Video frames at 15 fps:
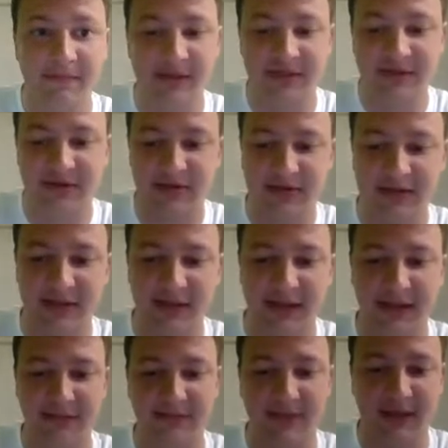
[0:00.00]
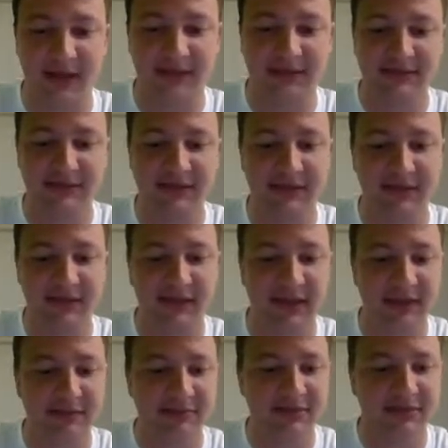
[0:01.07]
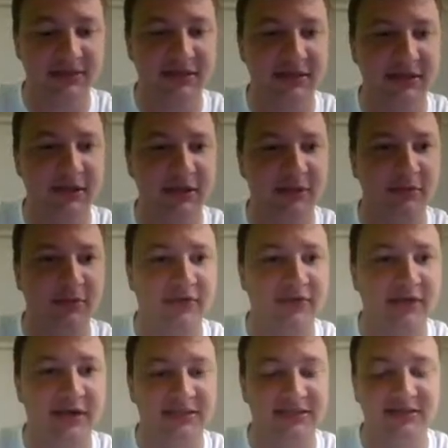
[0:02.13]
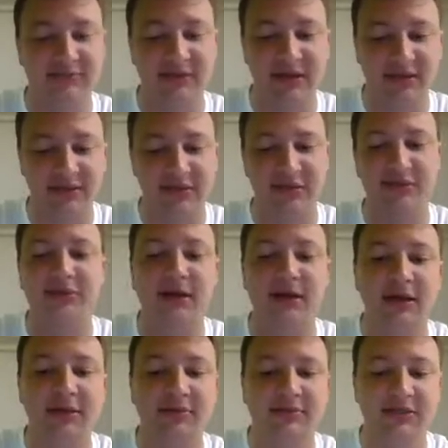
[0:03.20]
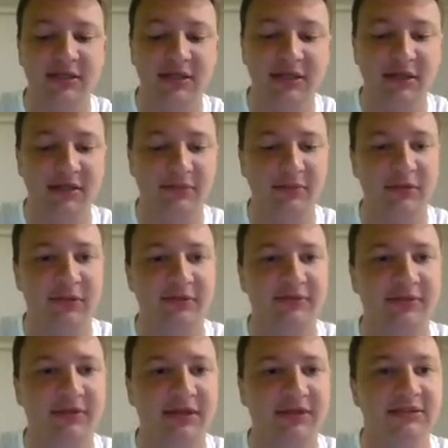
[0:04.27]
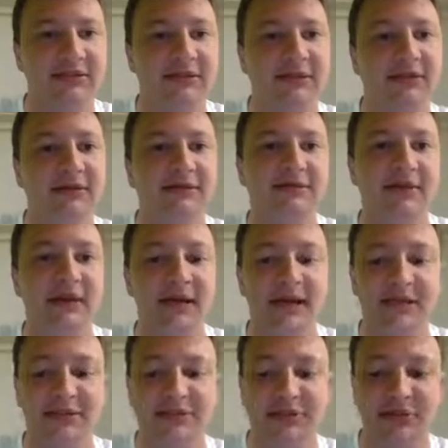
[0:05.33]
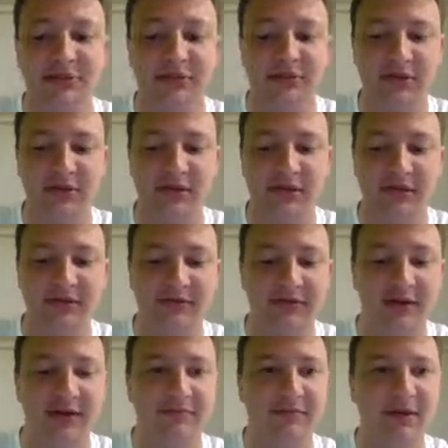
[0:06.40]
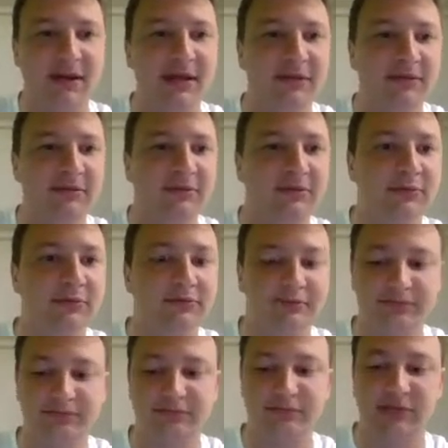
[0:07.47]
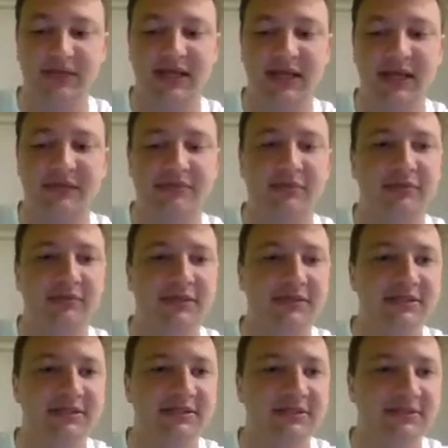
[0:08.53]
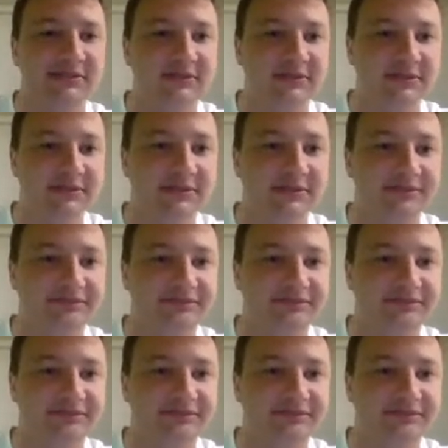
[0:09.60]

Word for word: methanol minus the opposite mole fraction of methanol times molar flux of acetone divided by, put that in parentheses first,